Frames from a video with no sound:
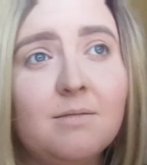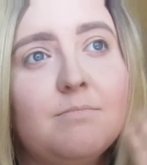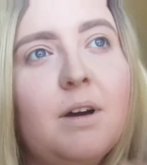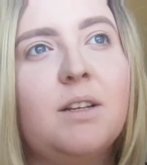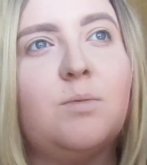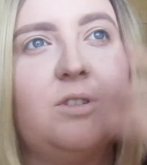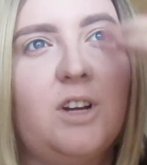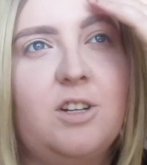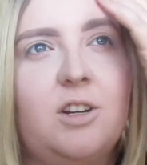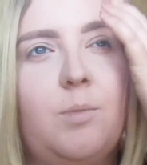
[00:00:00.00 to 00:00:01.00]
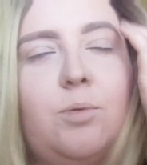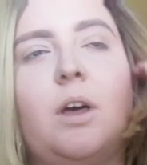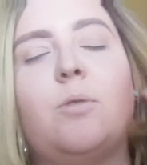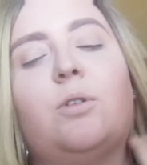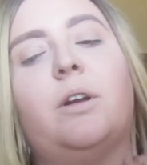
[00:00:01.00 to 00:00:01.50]
Might as well change it up
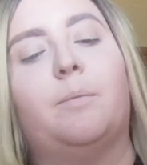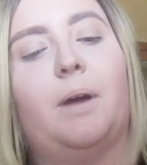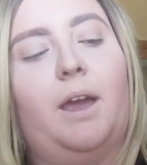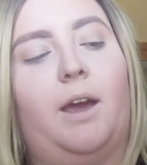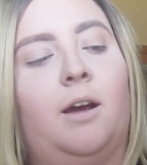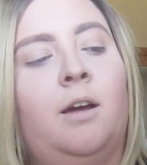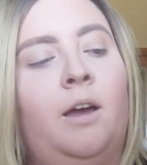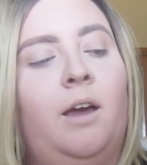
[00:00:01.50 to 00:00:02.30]
without ruining my hair.